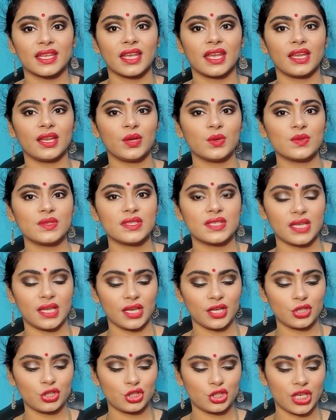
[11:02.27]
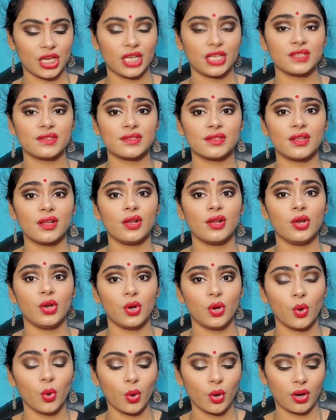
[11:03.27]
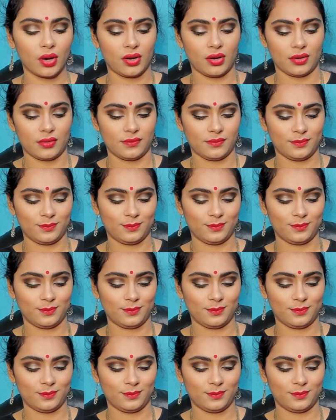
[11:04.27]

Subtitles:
Can you see it changed the look?